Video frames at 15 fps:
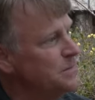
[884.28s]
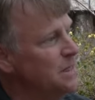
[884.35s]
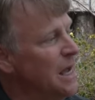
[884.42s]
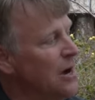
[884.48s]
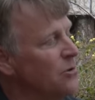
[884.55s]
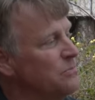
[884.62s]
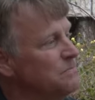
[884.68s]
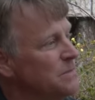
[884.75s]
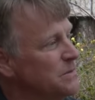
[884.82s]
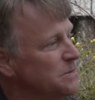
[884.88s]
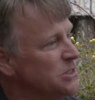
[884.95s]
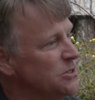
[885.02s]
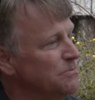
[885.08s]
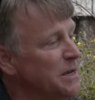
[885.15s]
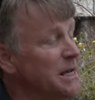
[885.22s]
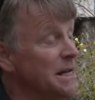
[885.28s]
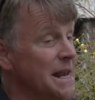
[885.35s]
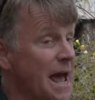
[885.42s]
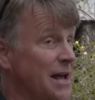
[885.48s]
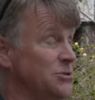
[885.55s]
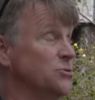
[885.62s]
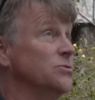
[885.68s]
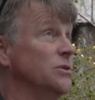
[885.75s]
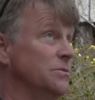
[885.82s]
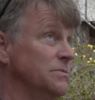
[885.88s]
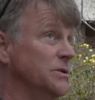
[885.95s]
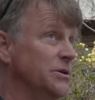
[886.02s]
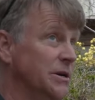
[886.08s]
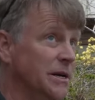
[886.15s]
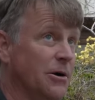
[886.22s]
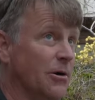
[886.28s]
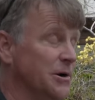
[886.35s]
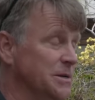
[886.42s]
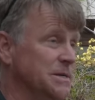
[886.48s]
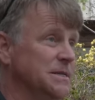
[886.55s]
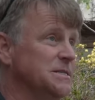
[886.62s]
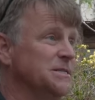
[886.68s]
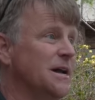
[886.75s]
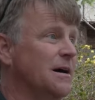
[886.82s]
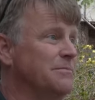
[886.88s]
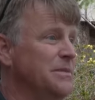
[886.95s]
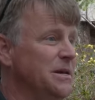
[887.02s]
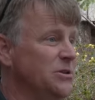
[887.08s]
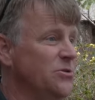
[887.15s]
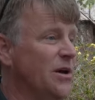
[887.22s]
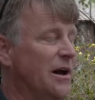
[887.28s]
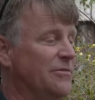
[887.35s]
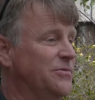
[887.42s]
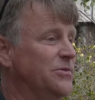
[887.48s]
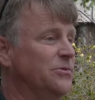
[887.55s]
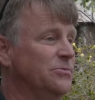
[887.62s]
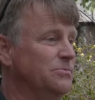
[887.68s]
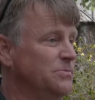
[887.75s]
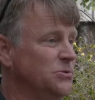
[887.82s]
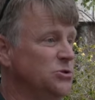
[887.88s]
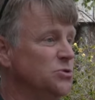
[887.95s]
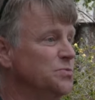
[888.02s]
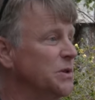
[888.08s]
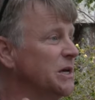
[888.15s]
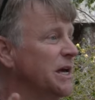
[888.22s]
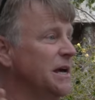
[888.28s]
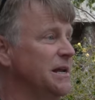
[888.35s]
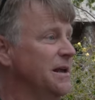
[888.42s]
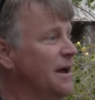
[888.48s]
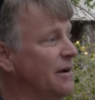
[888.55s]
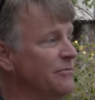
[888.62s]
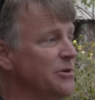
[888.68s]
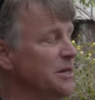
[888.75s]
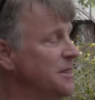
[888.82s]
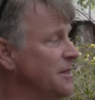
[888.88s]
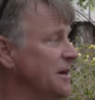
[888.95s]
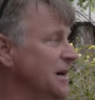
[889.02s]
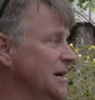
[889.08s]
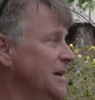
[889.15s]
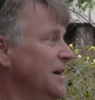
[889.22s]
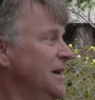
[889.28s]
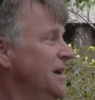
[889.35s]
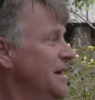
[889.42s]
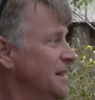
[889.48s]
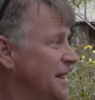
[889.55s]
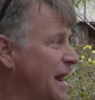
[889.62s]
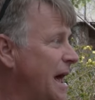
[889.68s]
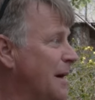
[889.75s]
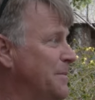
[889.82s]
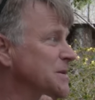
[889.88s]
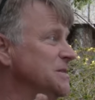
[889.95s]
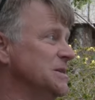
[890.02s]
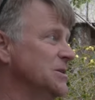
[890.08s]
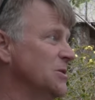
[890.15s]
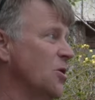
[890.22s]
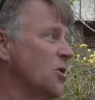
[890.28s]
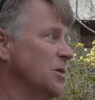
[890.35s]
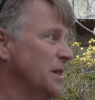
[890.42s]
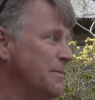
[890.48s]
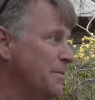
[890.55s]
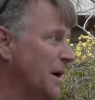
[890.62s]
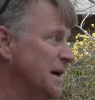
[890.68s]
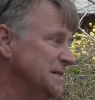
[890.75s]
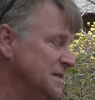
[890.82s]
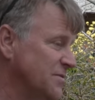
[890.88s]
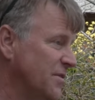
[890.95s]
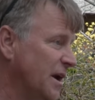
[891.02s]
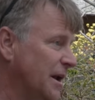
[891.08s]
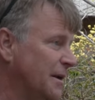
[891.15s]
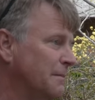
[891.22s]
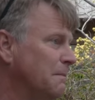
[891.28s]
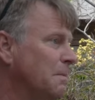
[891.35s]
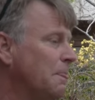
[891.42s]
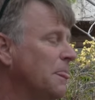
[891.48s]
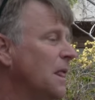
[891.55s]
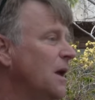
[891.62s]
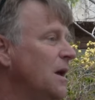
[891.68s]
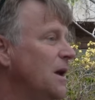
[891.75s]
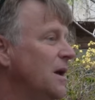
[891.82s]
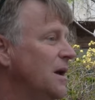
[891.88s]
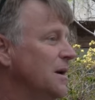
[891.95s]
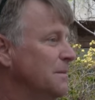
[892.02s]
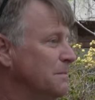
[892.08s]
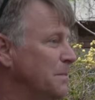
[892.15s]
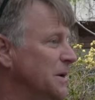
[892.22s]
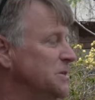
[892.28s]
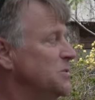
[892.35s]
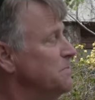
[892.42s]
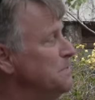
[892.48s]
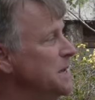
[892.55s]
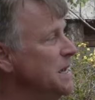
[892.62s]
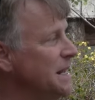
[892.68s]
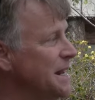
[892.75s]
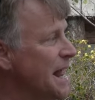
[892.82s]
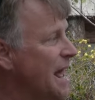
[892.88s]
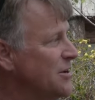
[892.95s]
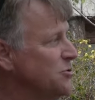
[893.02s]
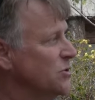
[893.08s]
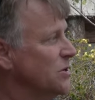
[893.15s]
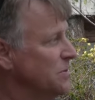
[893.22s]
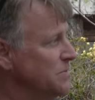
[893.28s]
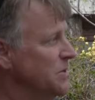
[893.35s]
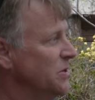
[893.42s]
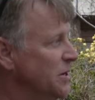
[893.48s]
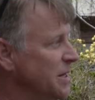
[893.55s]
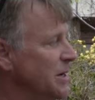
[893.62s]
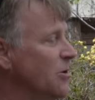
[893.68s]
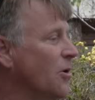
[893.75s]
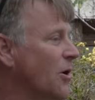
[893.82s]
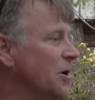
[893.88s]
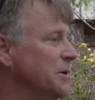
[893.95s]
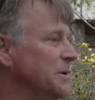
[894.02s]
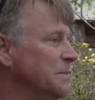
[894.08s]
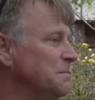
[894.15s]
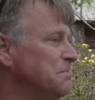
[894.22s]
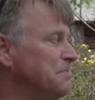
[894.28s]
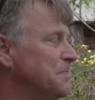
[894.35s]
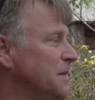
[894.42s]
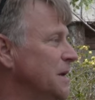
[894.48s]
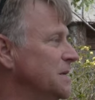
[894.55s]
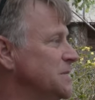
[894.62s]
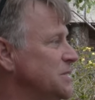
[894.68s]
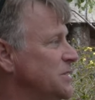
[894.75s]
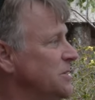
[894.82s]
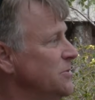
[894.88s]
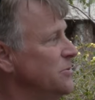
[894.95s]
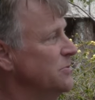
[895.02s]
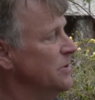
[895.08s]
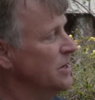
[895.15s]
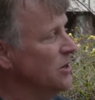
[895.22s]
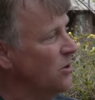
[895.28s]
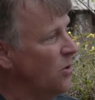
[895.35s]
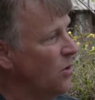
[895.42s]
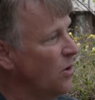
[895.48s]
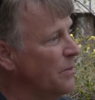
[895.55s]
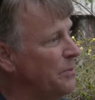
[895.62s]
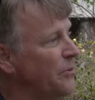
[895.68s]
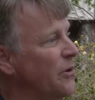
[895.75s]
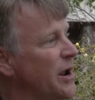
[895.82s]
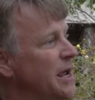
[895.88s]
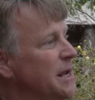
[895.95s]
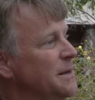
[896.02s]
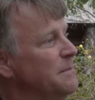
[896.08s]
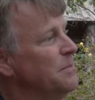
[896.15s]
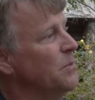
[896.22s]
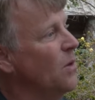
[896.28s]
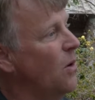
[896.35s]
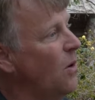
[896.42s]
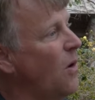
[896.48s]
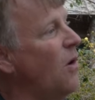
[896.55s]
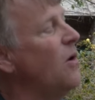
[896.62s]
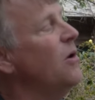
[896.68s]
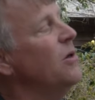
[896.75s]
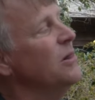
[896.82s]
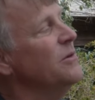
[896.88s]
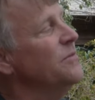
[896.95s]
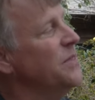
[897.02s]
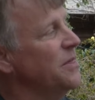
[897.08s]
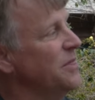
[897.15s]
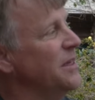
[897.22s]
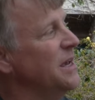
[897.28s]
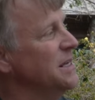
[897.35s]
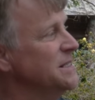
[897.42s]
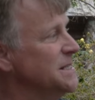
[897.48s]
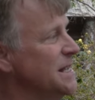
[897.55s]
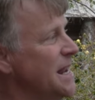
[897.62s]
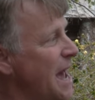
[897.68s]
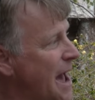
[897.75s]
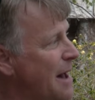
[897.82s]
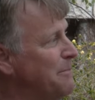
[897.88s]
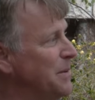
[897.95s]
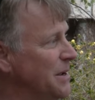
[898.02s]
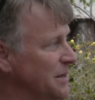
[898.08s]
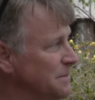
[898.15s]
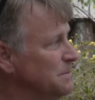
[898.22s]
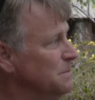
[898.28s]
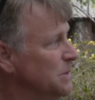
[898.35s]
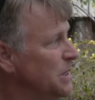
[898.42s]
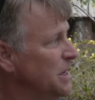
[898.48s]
Now, to be a natural community garden does not mean you have to duplicate everything that happens in a longleaf pine savanna. But to be a natural community garden is to incorporate all of the things that happen